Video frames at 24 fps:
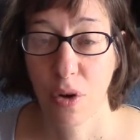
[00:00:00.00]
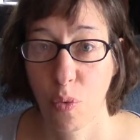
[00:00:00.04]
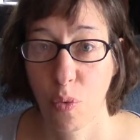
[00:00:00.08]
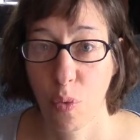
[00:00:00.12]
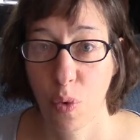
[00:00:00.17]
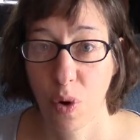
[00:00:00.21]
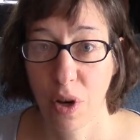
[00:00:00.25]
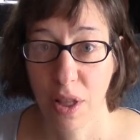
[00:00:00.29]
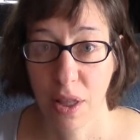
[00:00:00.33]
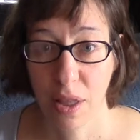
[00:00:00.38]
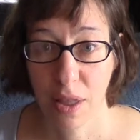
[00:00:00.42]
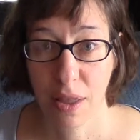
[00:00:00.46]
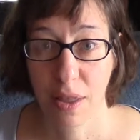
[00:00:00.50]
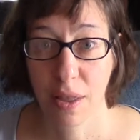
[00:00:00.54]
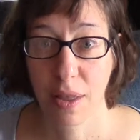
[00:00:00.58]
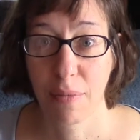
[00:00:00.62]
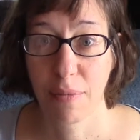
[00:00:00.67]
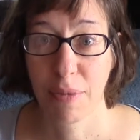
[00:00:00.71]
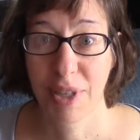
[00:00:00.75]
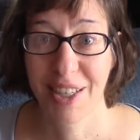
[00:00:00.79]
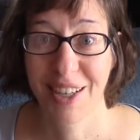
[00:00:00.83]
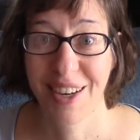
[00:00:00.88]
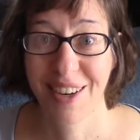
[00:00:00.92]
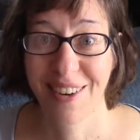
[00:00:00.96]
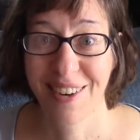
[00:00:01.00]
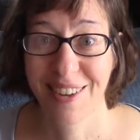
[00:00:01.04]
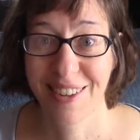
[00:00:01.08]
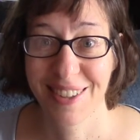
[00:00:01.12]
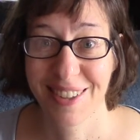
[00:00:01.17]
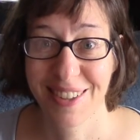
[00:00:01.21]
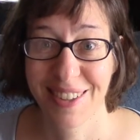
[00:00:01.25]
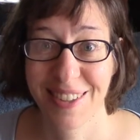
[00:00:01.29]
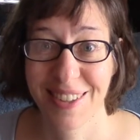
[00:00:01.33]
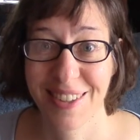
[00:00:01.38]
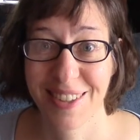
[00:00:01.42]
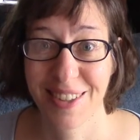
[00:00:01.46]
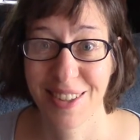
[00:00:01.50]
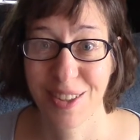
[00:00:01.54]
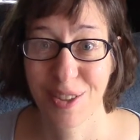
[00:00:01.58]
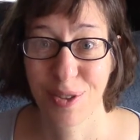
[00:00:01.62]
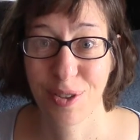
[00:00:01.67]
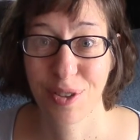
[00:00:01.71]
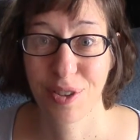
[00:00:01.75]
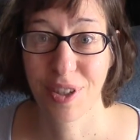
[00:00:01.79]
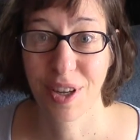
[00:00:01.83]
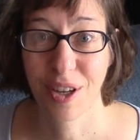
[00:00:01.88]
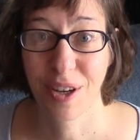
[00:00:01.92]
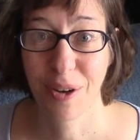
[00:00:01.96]
with the materials to do
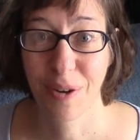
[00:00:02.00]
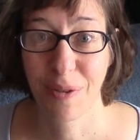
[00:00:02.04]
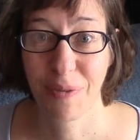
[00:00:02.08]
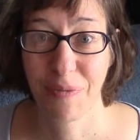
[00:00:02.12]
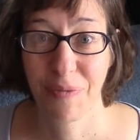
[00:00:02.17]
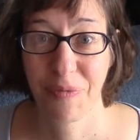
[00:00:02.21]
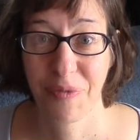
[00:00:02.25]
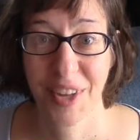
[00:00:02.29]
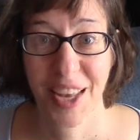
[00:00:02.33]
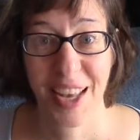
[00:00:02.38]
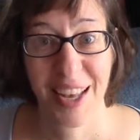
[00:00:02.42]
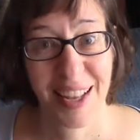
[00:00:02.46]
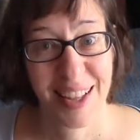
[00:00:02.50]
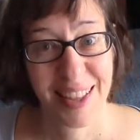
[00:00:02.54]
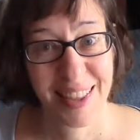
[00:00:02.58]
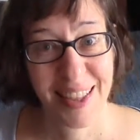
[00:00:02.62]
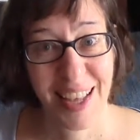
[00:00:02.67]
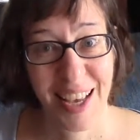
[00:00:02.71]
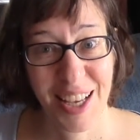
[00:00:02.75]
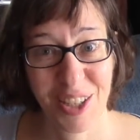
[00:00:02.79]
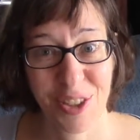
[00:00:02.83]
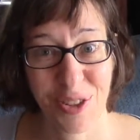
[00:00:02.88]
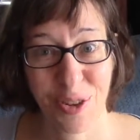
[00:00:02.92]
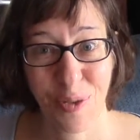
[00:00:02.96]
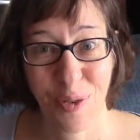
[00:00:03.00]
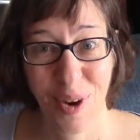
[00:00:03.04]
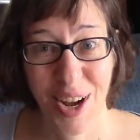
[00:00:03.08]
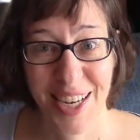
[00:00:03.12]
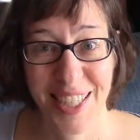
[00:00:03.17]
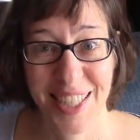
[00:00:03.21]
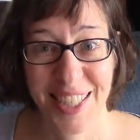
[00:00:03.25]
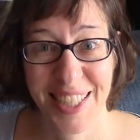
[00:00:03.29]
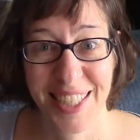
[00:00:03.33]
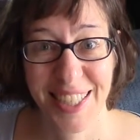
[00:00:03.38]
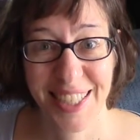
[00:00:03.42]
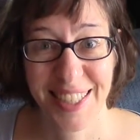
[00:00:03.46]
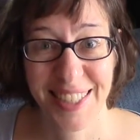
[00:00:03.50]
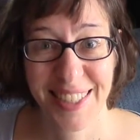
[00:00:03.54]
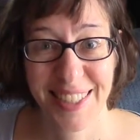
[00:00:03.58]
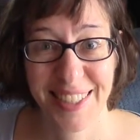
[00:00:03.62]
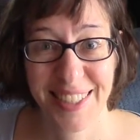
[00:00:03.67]
so. Thanks for watching.